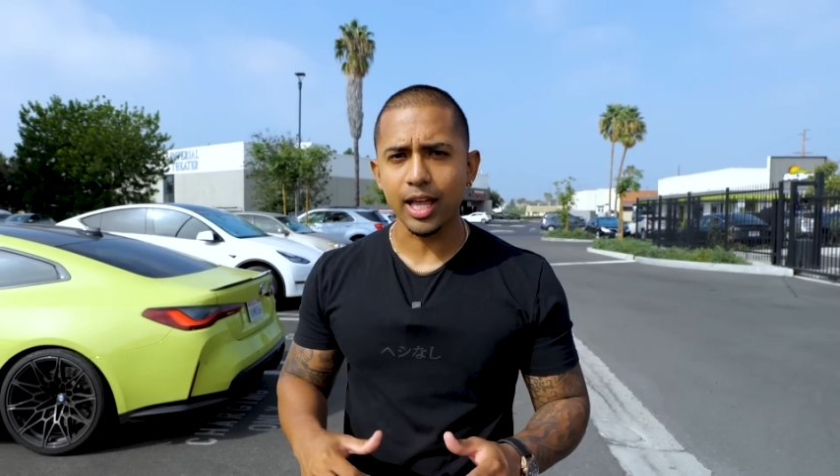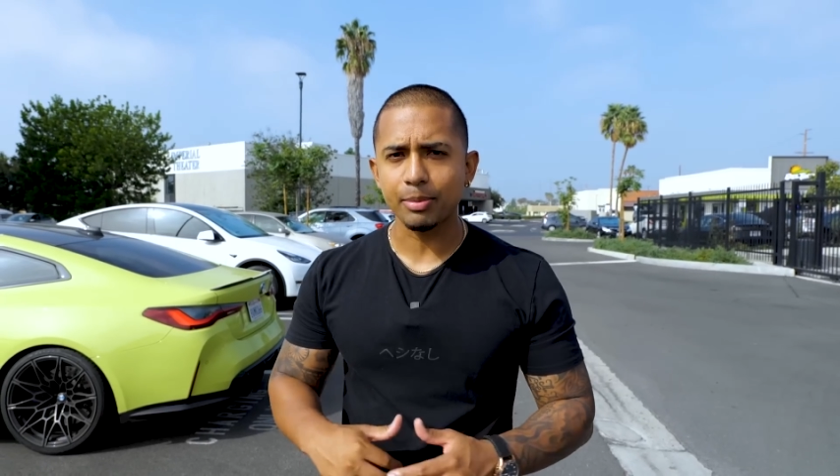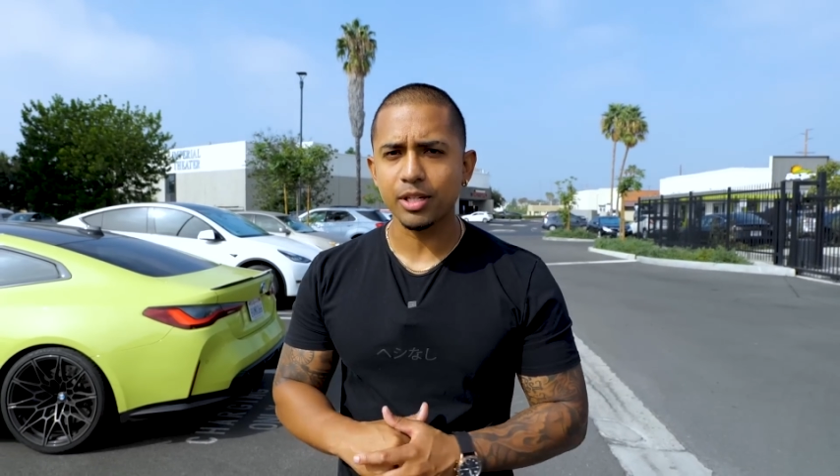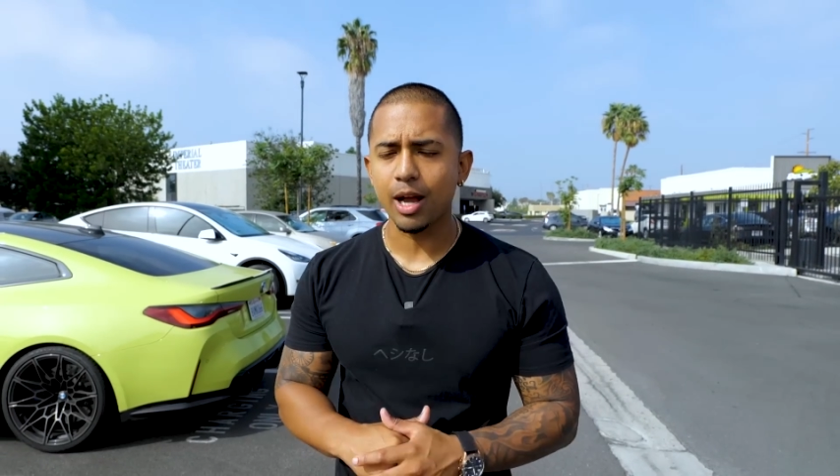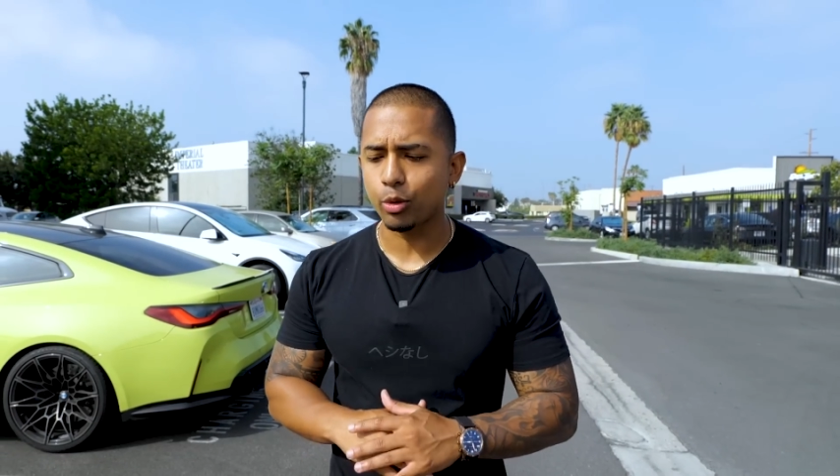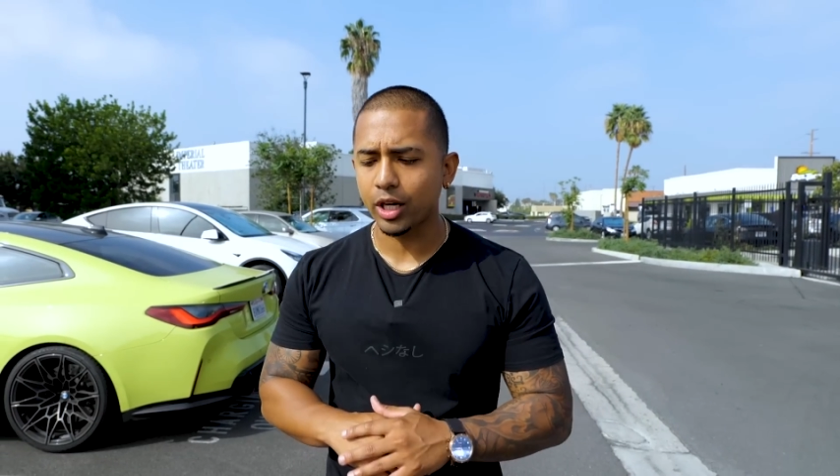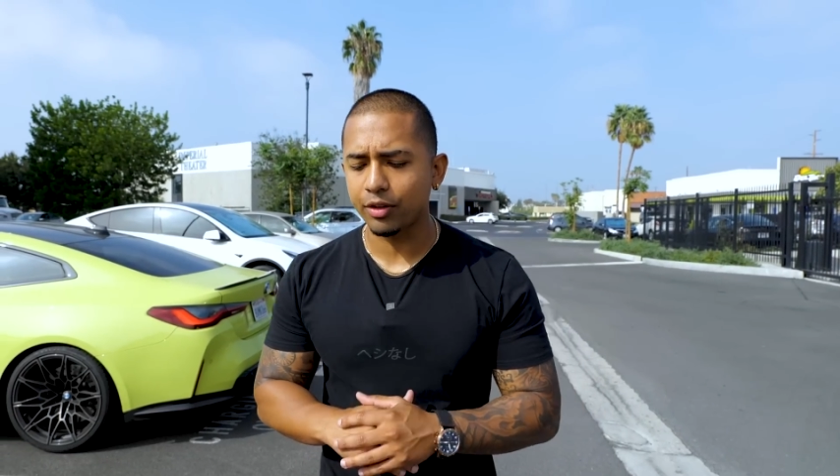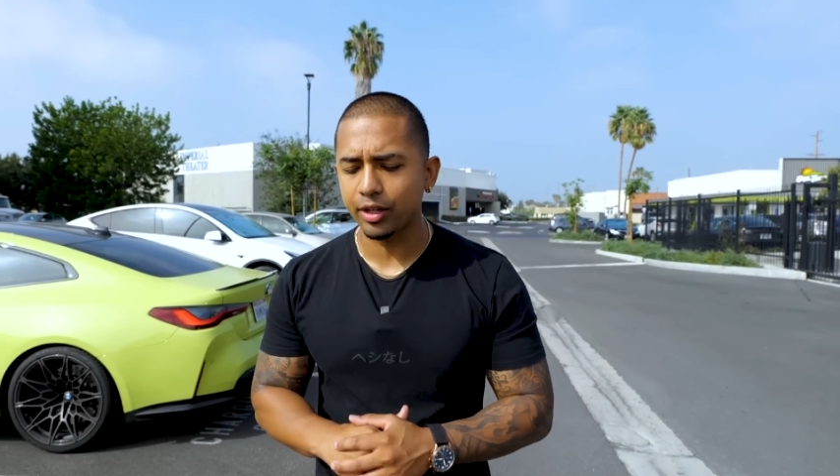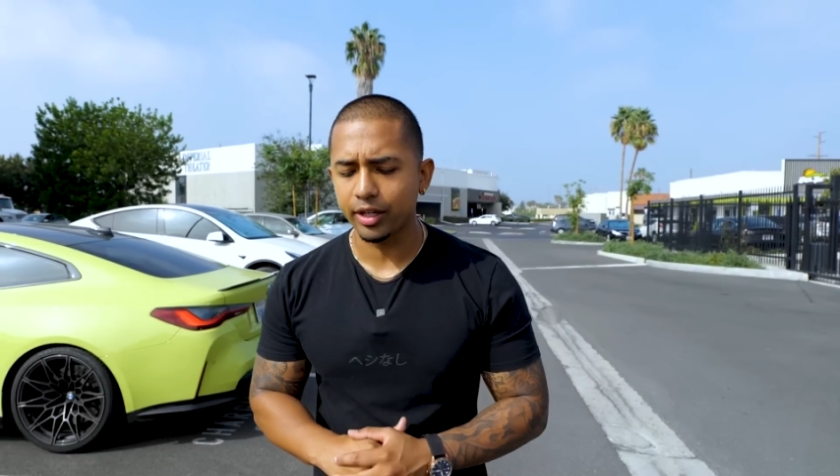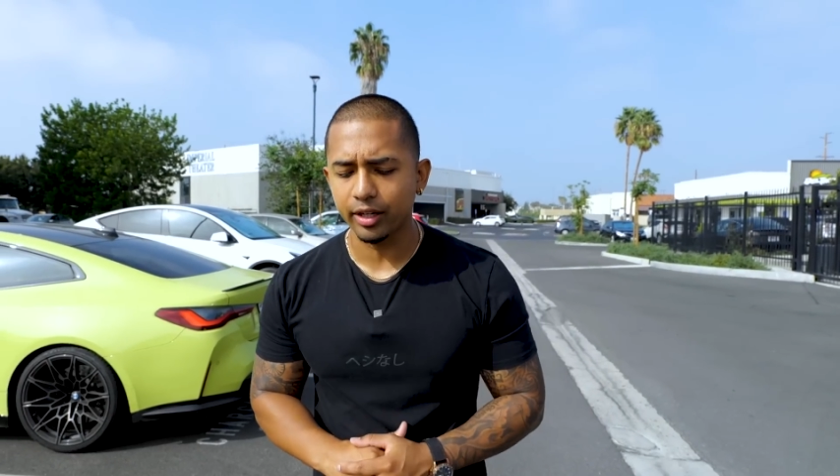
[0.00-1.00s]
laptop,
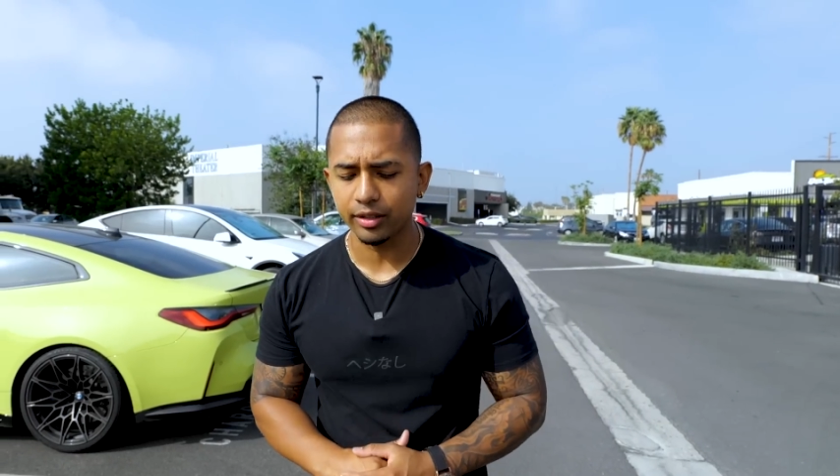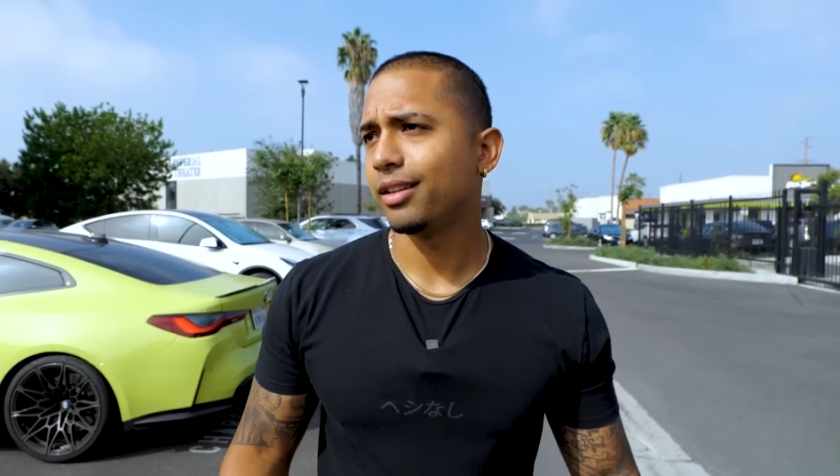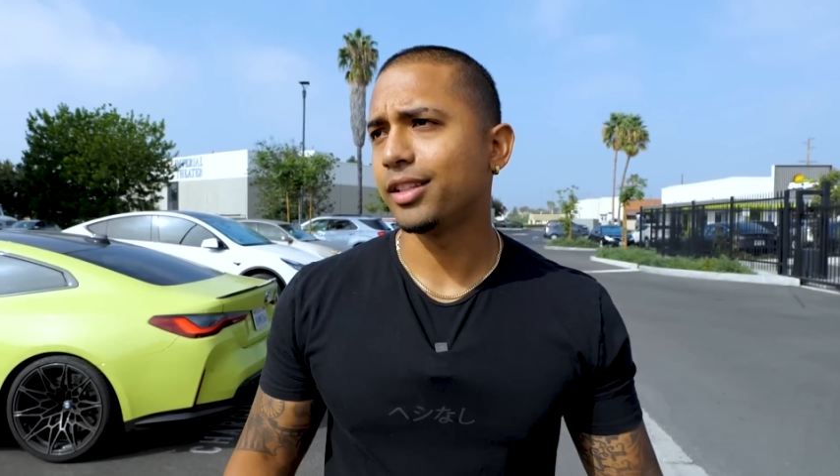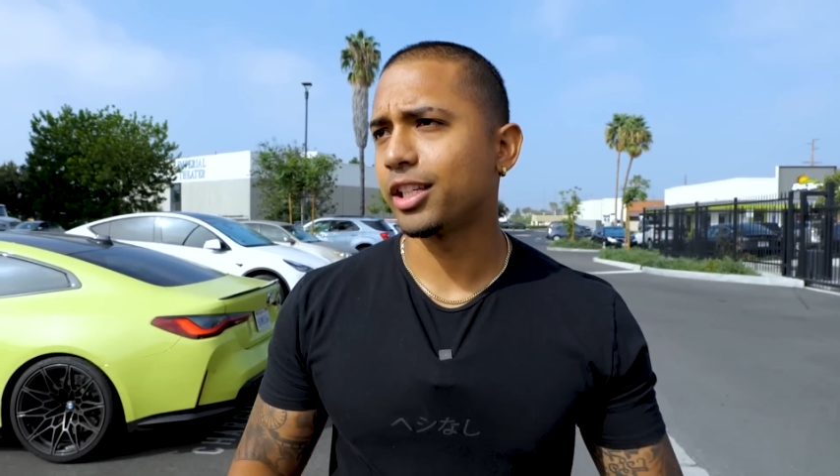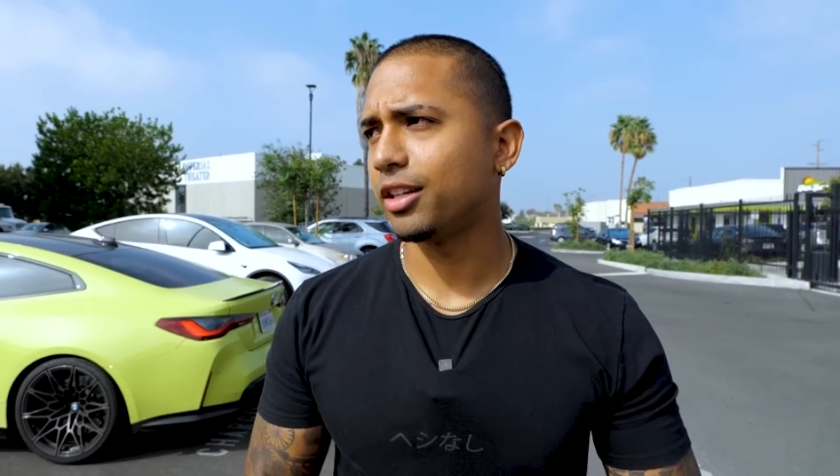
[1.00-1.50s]
whatever it is, let's get